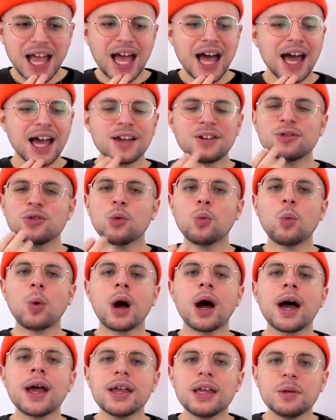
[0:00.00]
I don't know
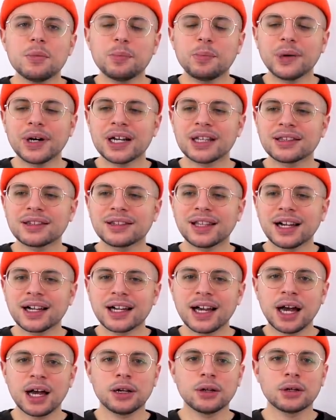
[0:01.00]
why, but
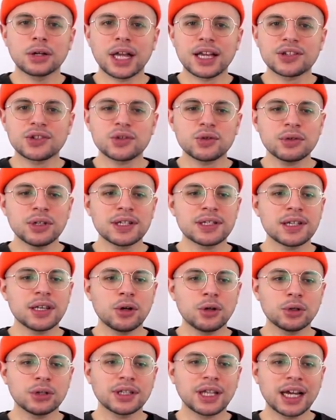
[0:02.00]
Tagalog, as soon as I
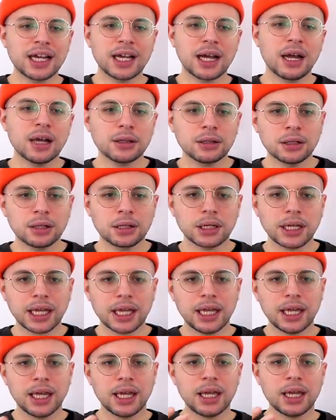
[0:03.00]
heard Tagalog,
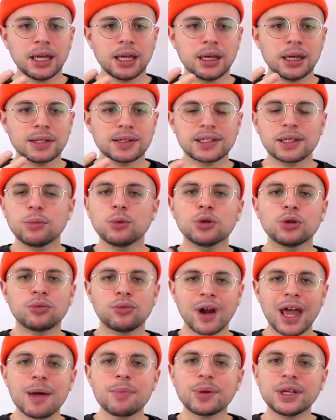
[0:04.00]
someone
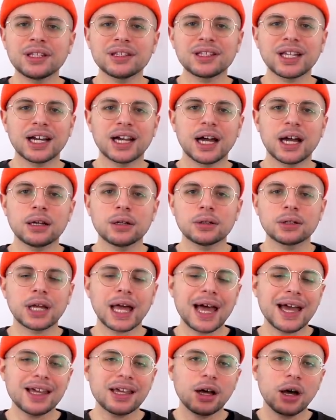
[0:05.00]
rap in Tagalog,
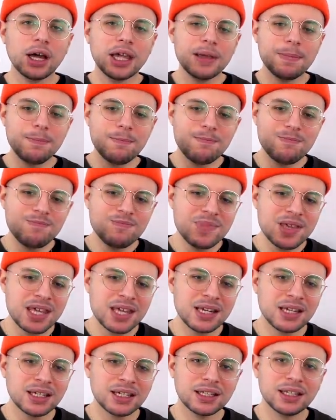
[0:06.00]
I
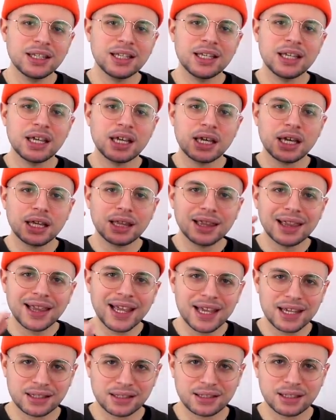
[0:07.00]
immediately
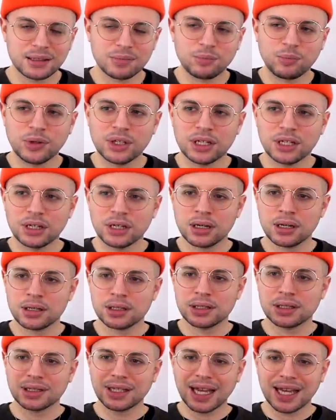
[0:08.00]
liked it
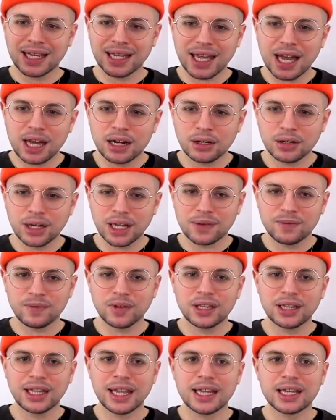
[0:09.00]
because Tagalog, I
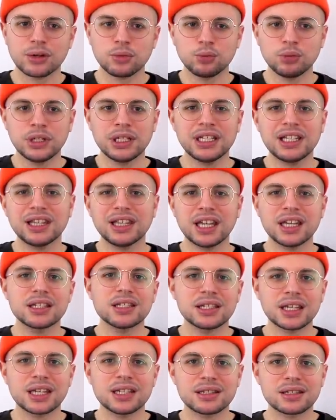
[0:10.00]
feel like, really
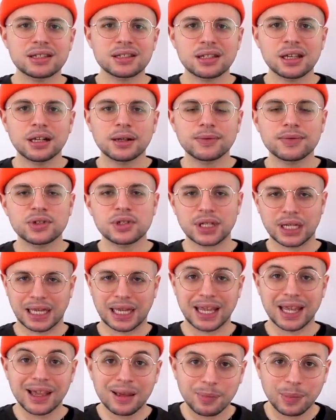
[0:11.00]
lends itself to
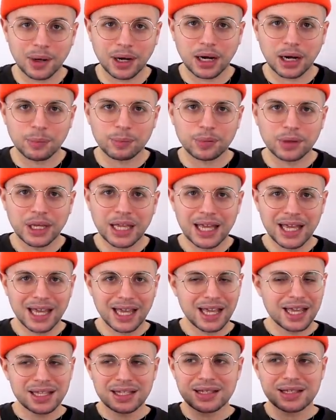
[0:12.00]
hip-hop.
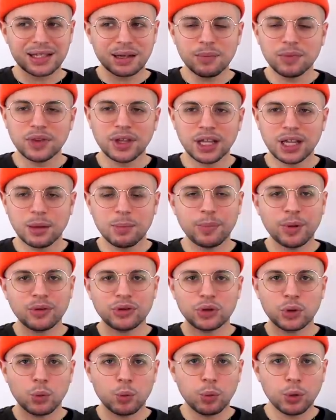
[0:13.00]
It's something
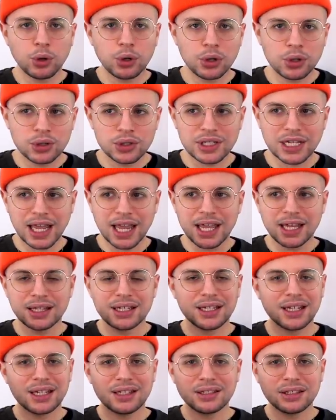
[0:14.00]
about the words and
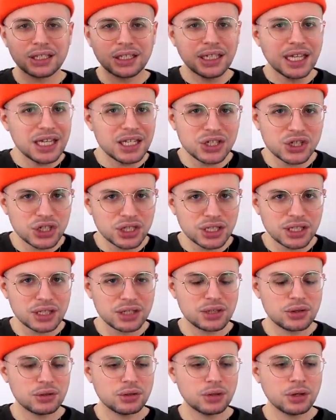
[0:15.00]
the
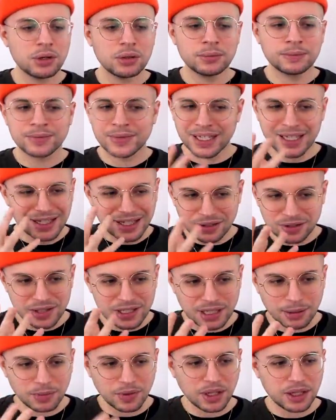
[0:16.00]
intonations, you know, there's
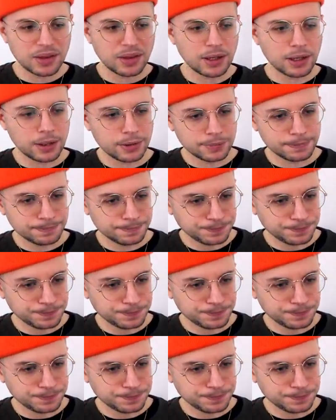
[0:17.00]
something there.